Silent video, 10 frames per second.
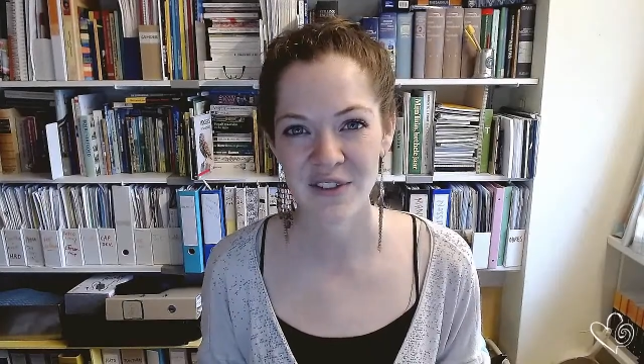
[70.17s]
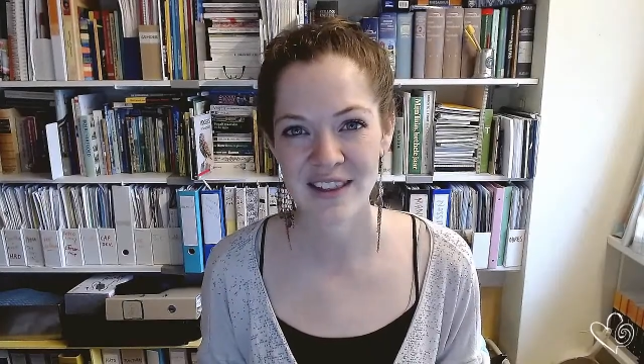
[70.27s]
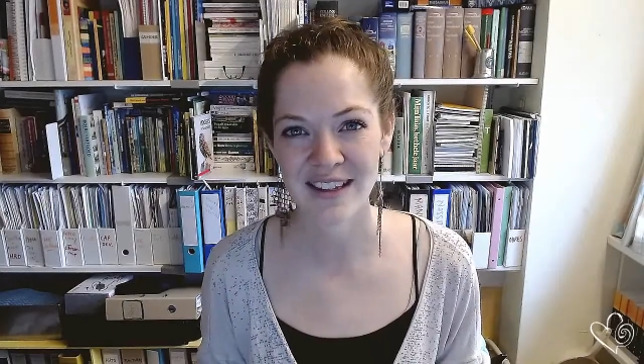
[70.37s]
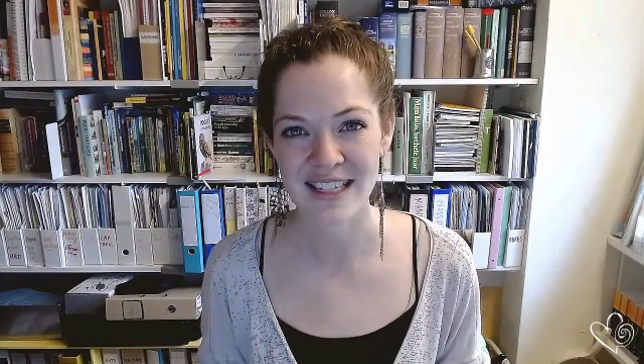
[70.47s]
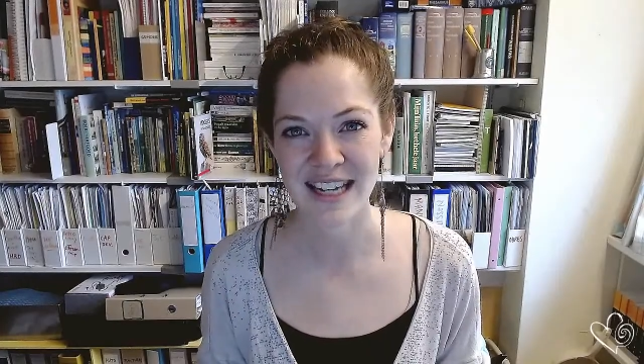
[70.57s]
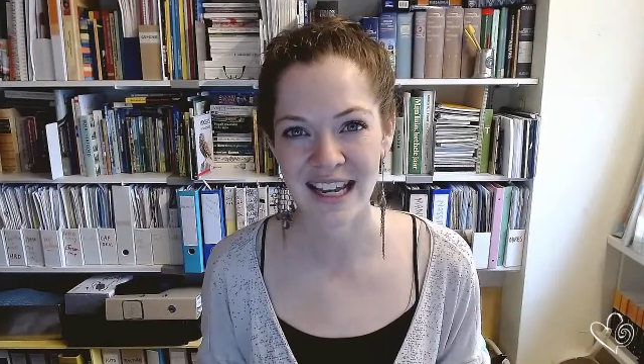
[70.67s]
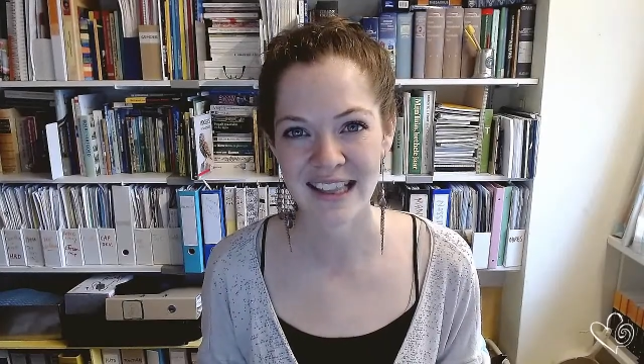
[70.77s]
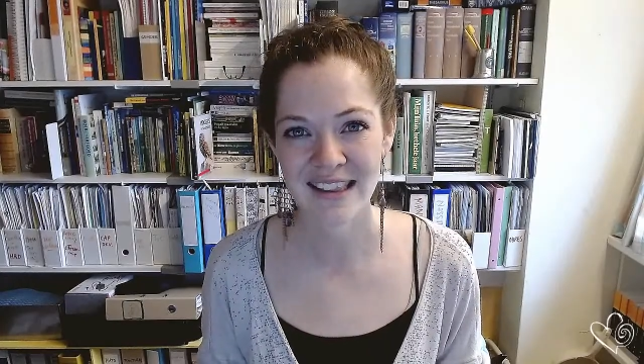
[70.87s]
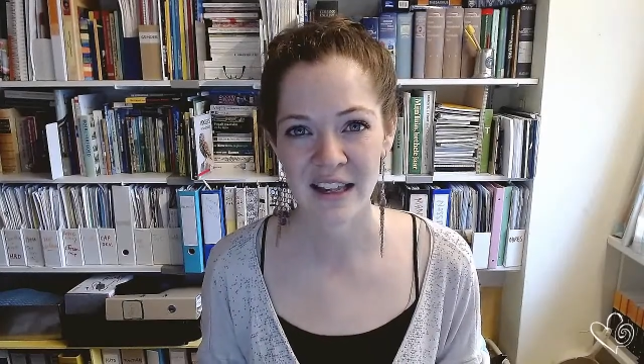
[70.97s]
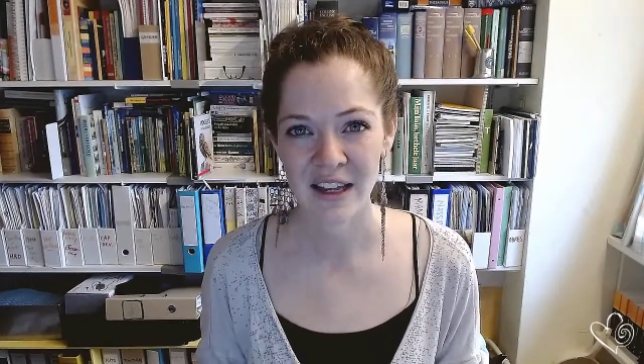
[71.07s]
such
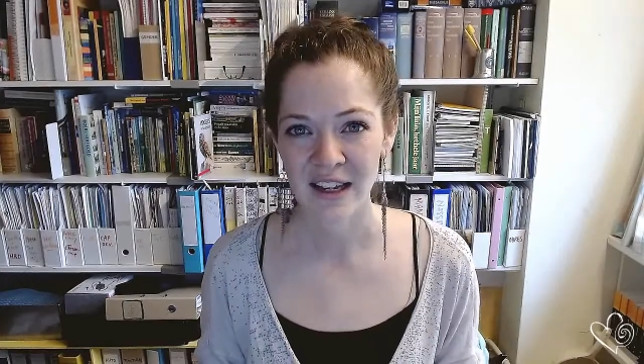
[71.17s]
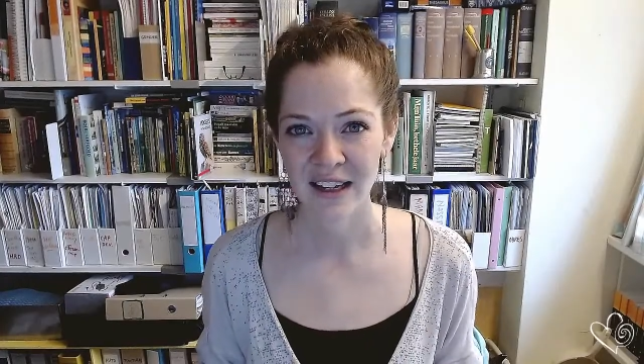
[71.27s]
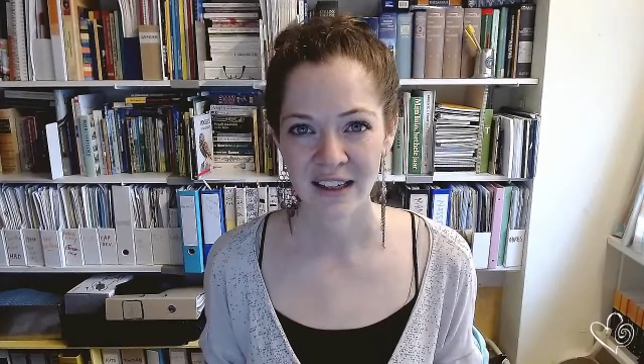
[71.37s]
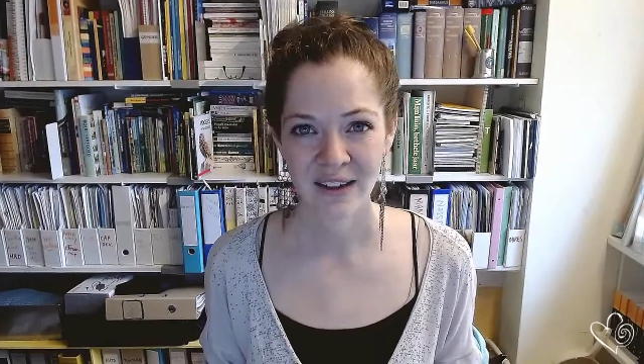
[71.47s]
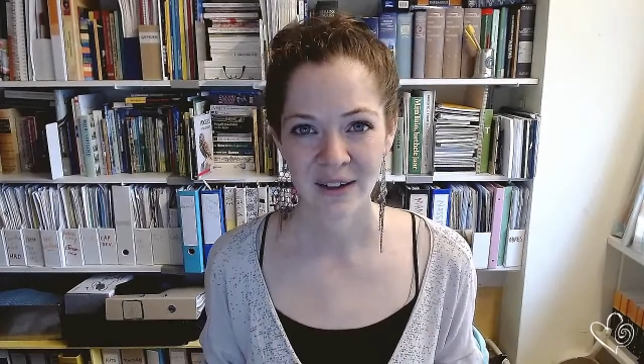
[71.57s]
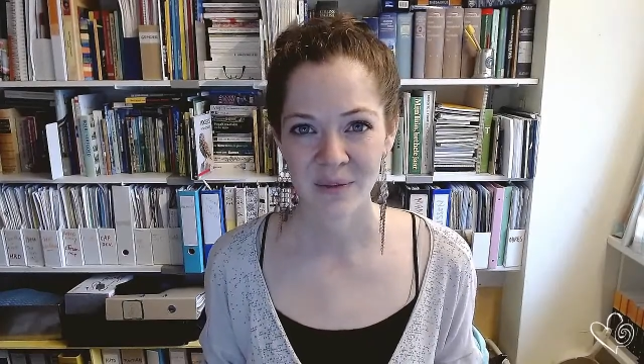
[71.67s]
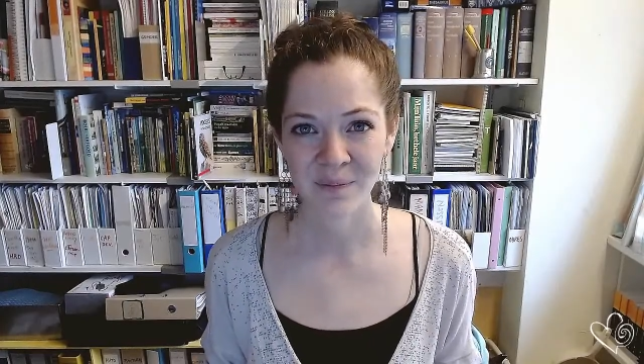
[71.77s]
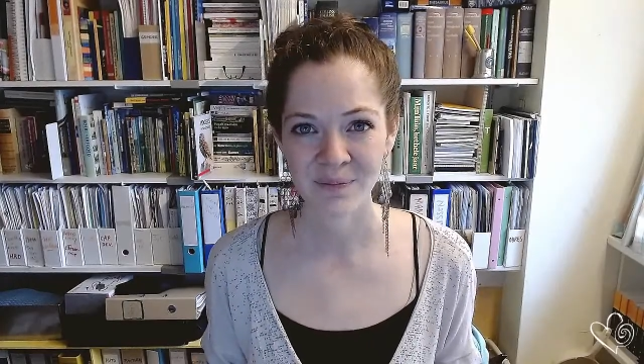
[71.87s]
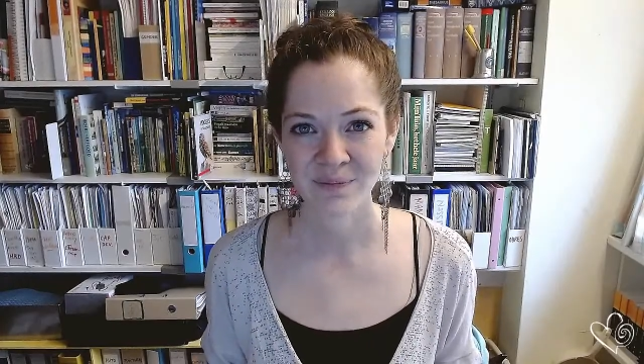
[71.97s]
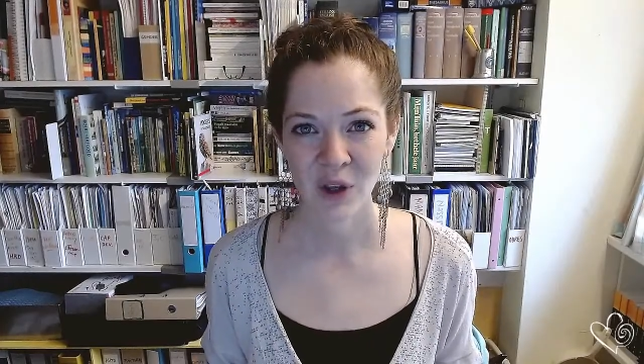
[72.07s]
as um,